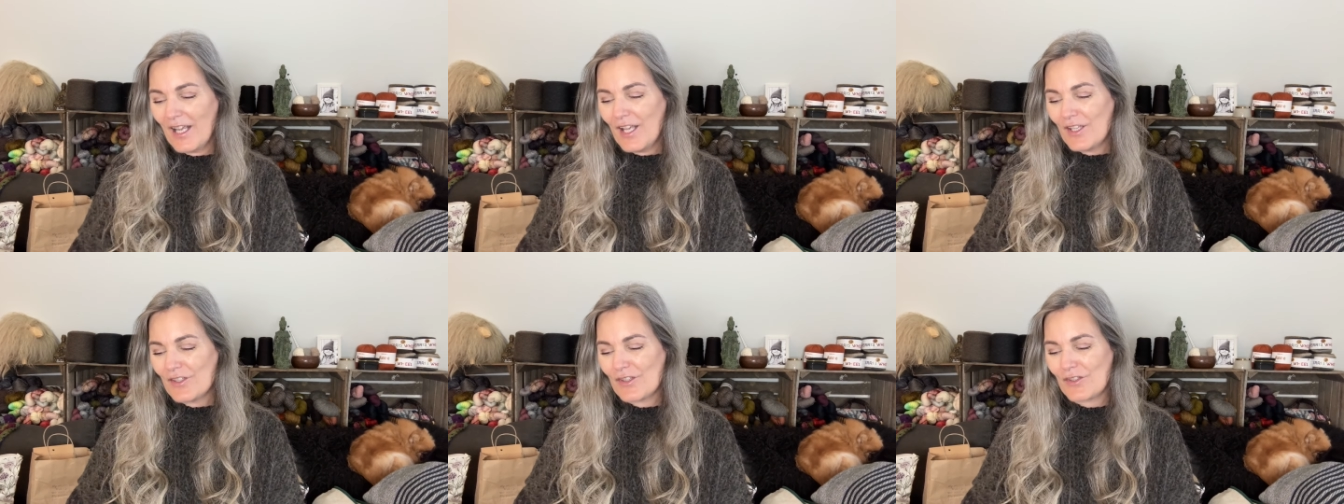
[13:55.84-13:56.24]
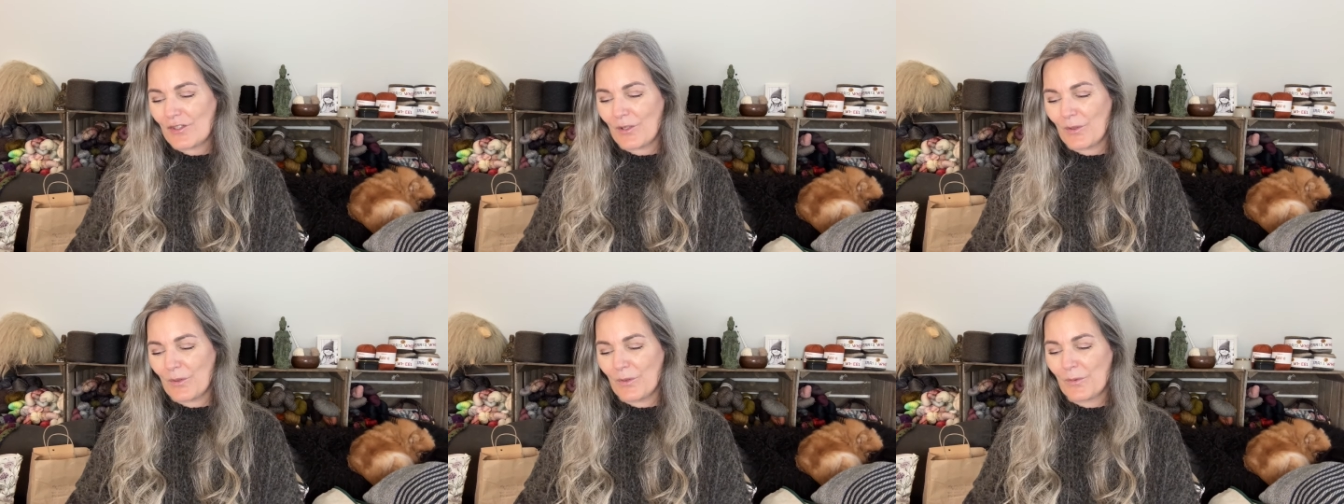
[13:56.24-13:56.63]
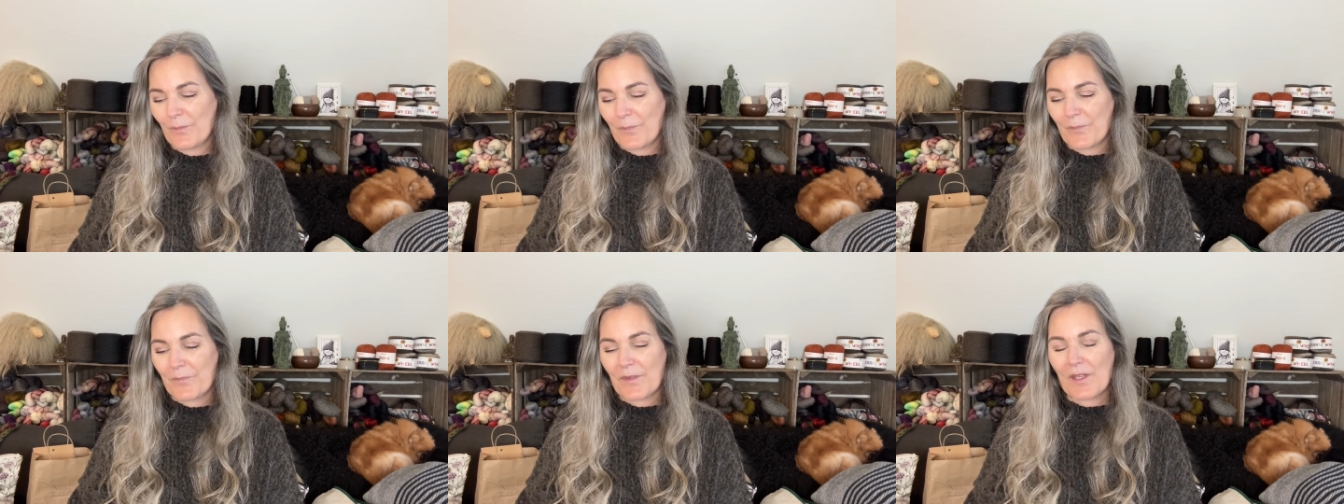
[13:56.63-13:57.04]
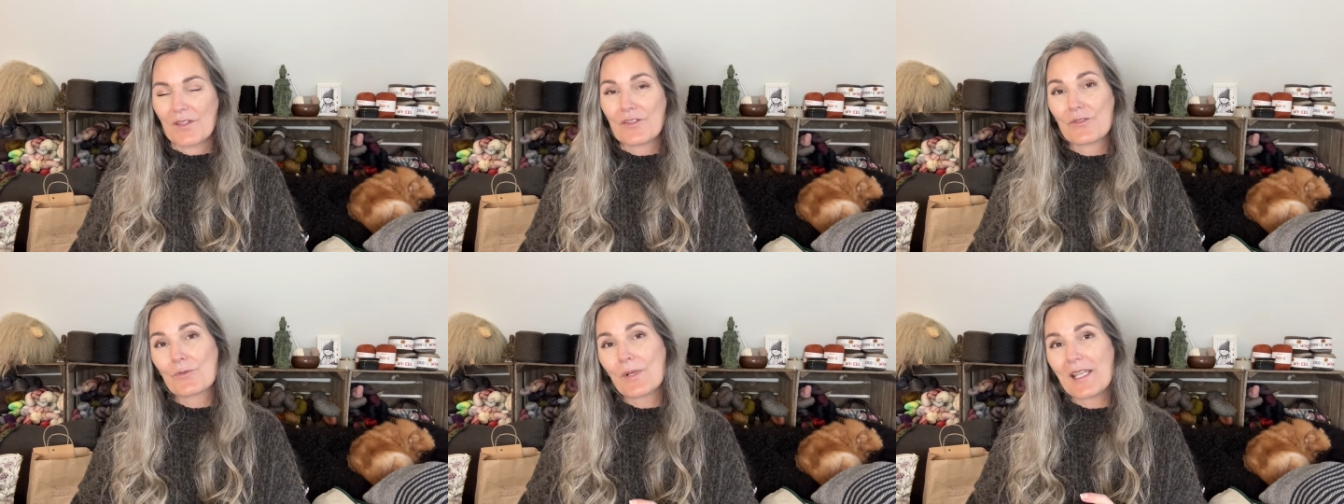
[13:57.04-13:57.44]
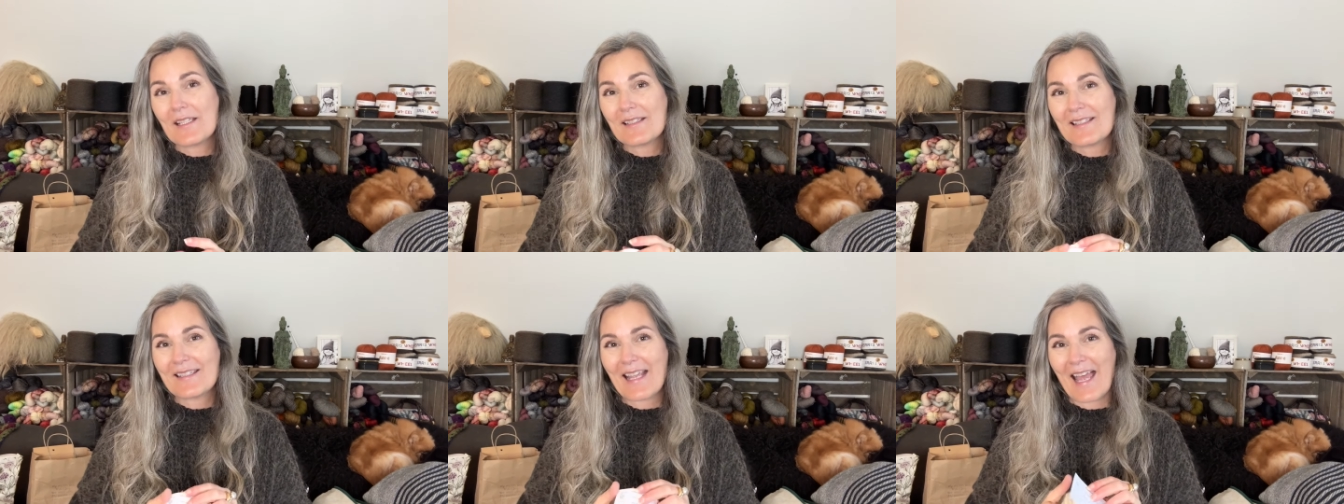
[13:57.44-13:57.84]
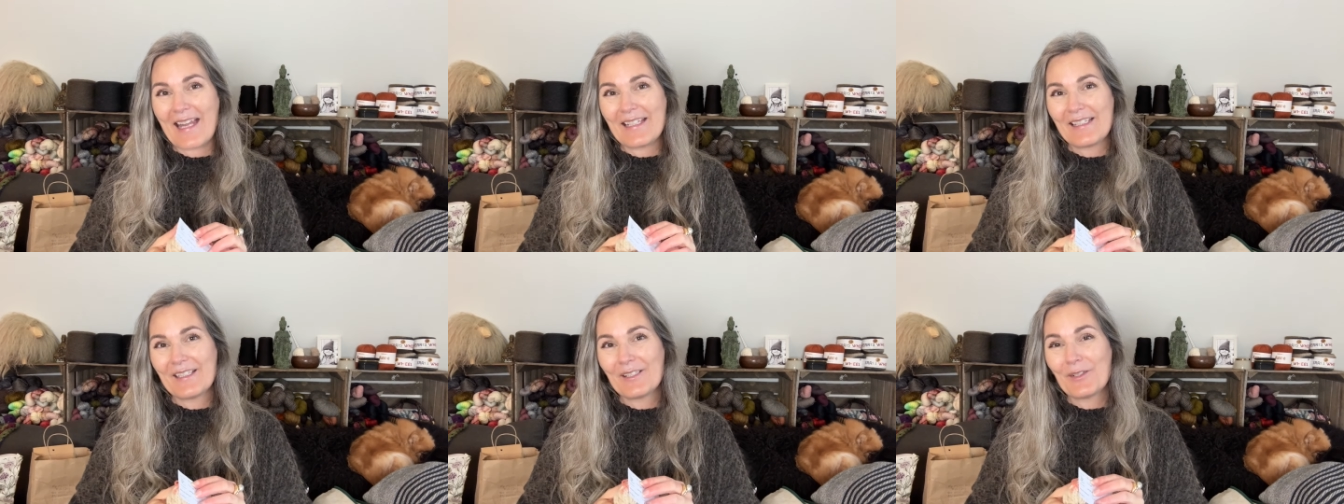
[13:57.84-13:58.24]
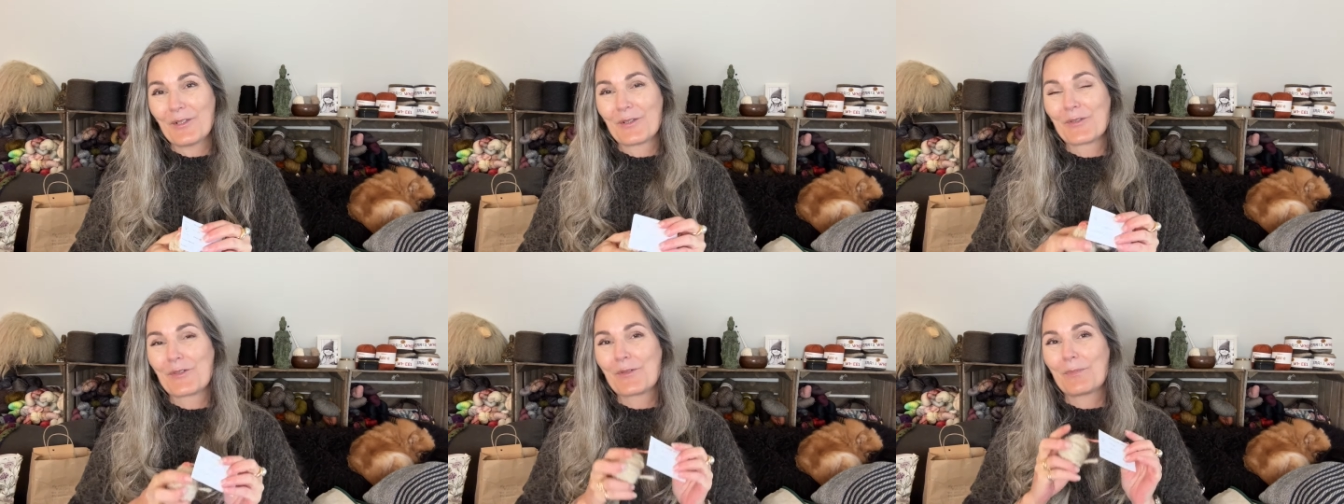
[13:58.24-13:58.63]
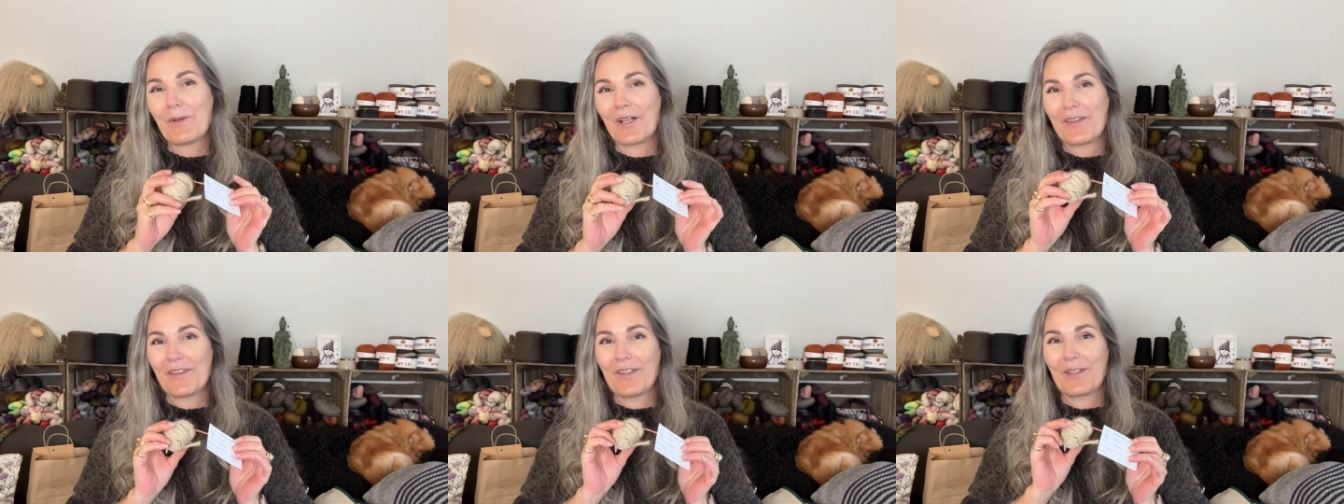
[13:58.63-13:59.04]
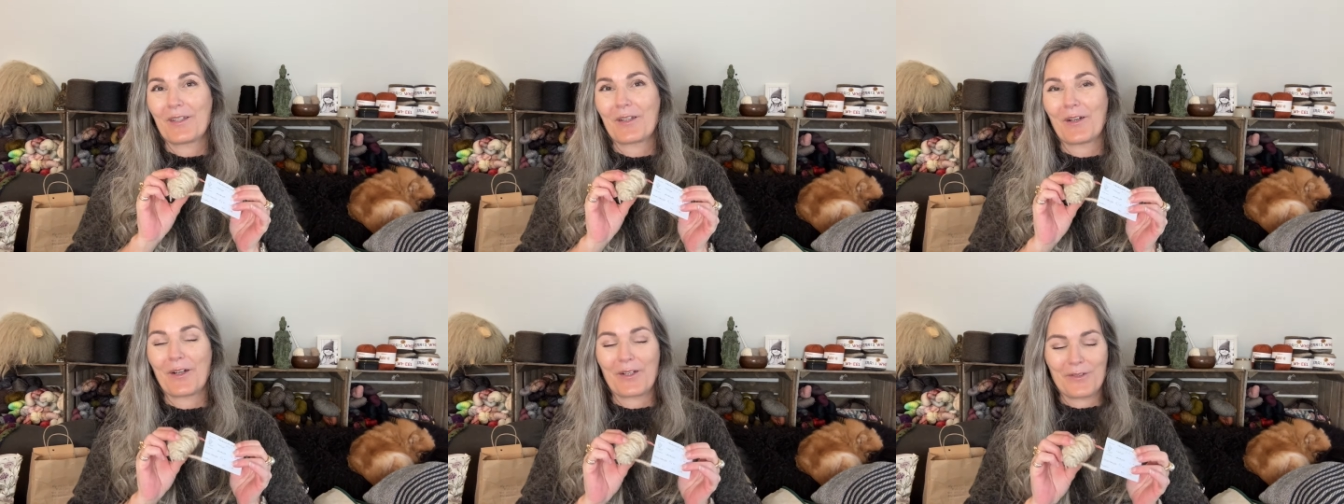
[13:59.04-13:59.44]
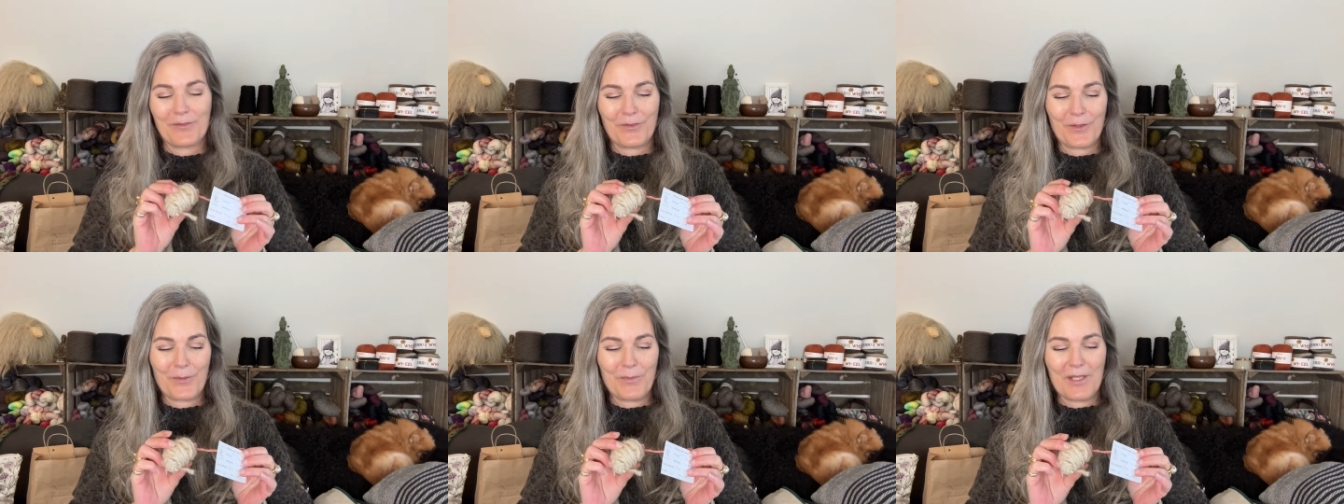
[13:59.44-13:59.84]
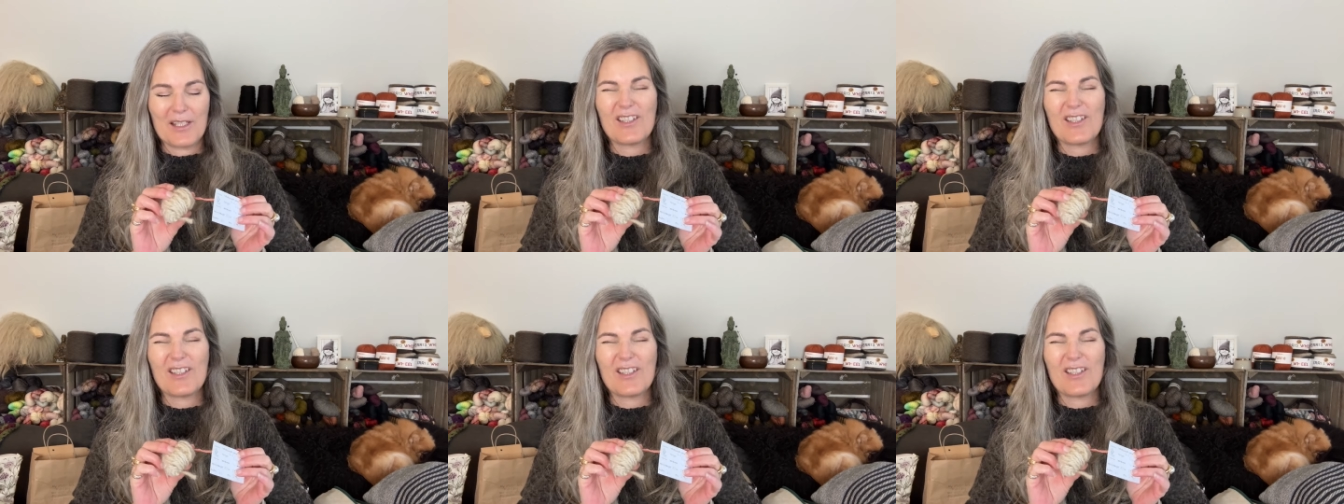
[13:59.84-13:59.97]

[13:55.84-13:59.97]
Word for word: So sweet Sen who spun the yarn for me,